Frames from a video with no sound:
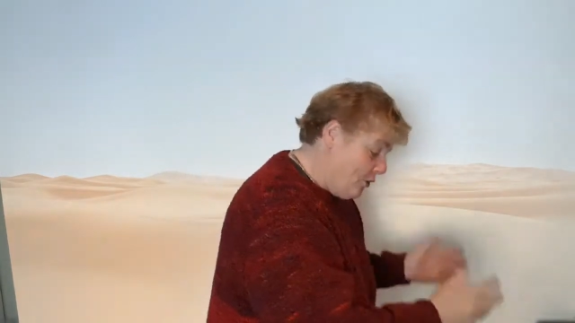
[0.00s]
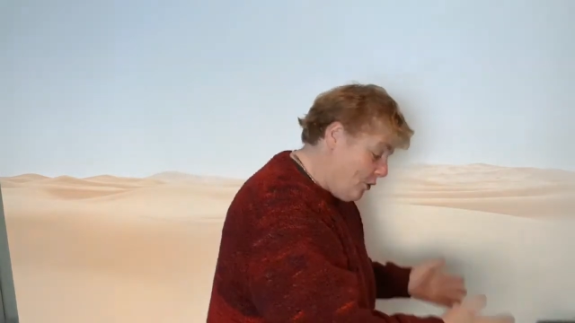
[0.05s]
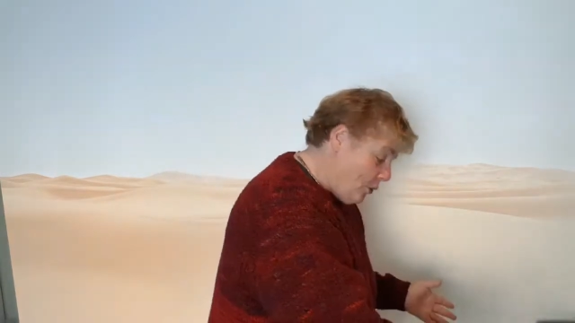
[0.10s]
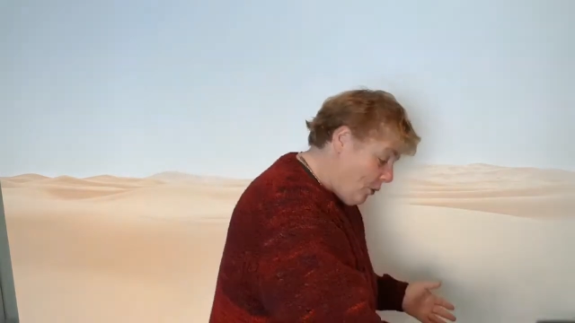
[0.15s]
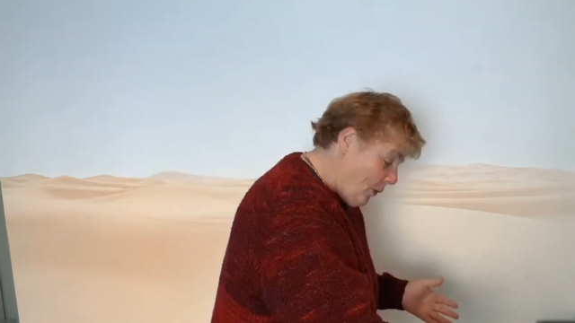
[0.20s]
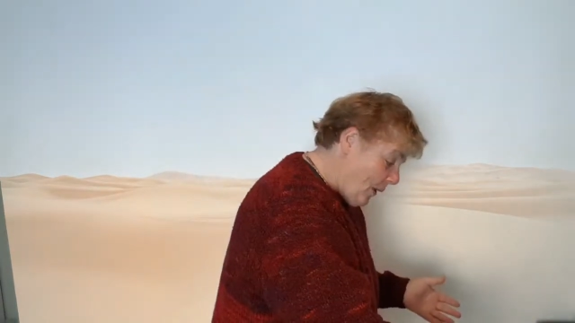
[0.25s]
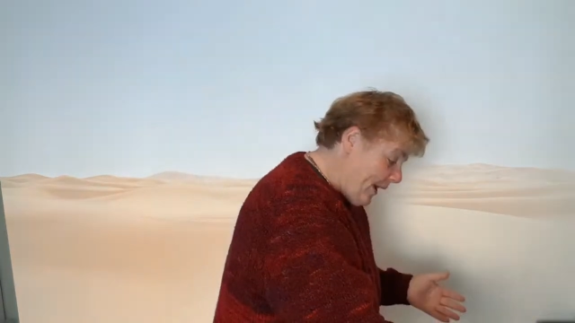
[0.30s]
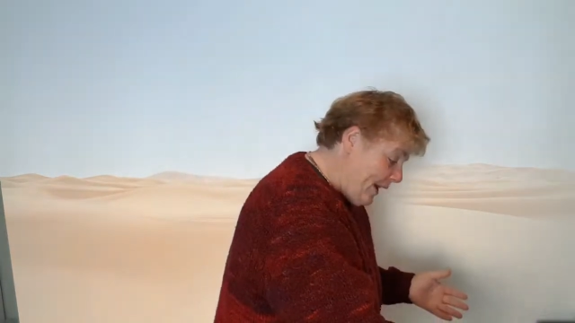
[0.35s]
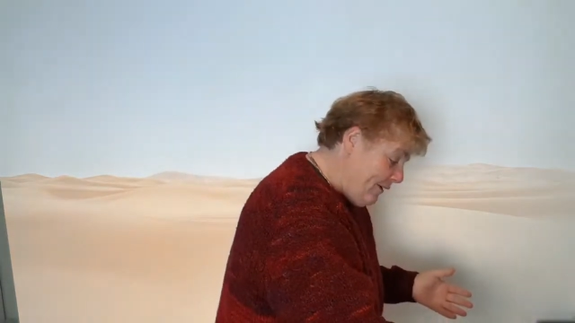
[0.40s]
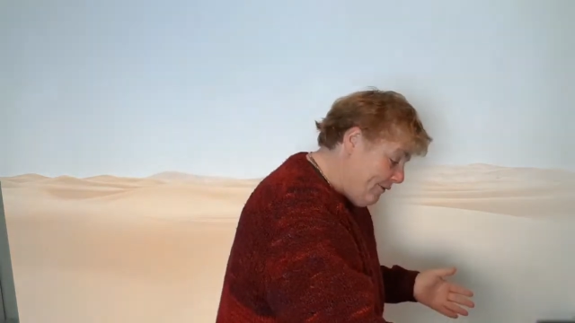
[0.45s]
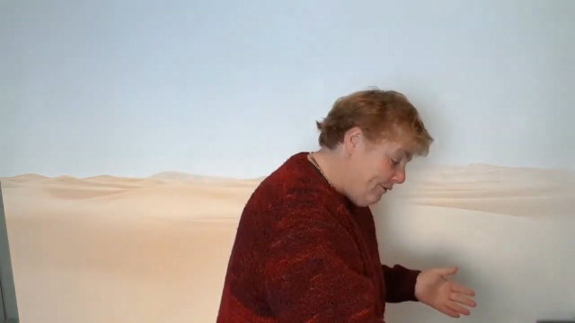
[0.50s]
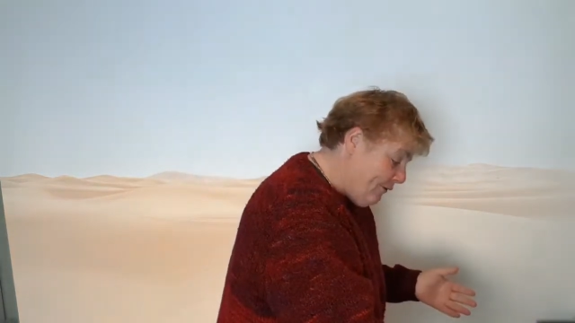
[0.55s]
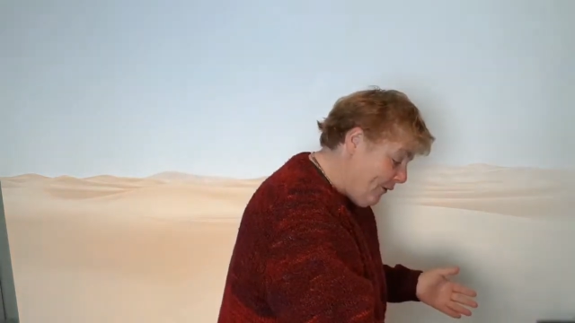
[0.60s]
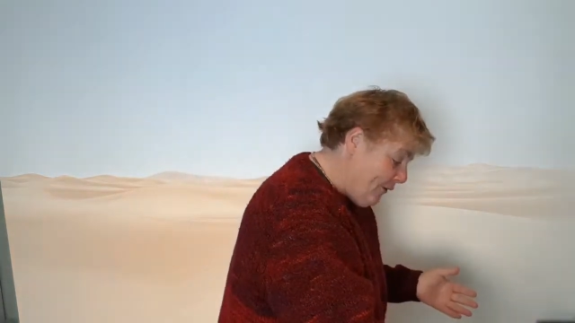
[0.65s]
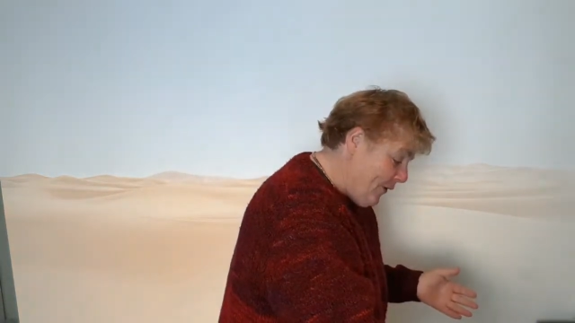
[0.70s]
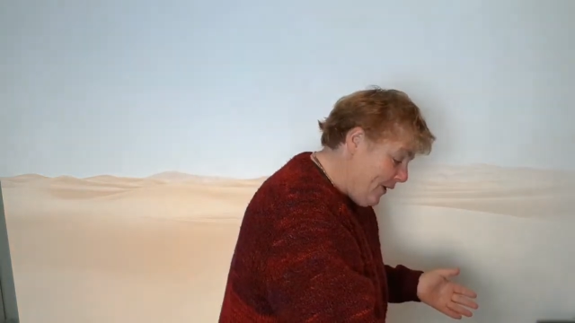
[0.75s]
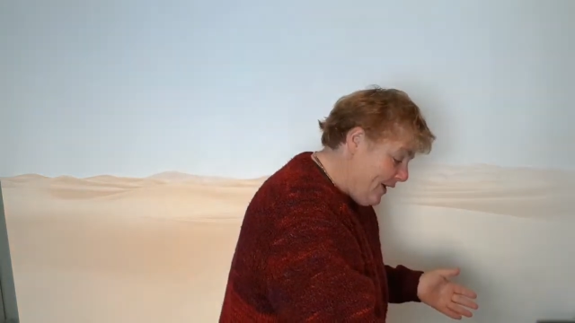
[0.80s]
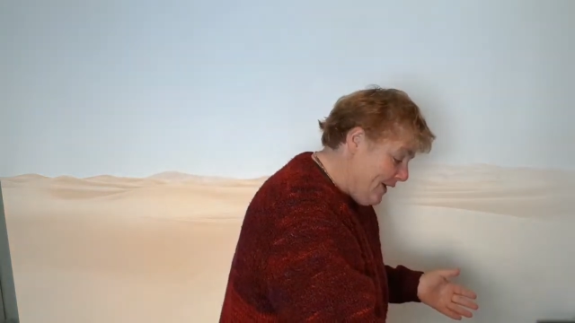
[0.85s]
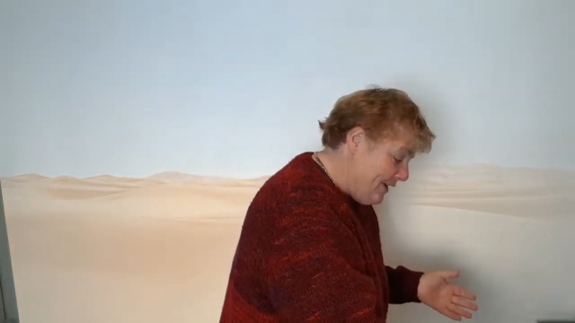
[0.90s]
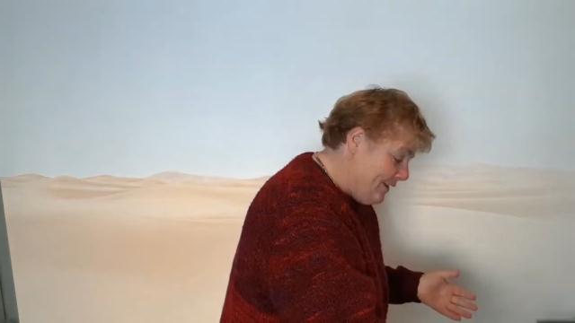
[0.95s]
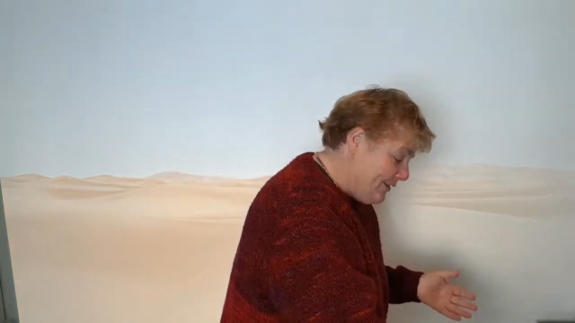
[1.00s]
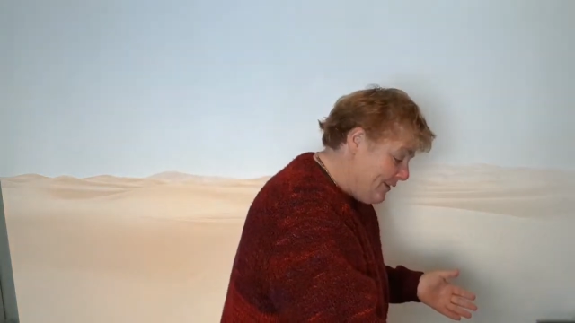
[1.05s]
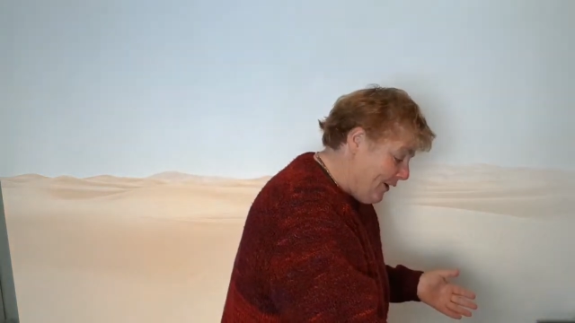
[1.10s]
24 years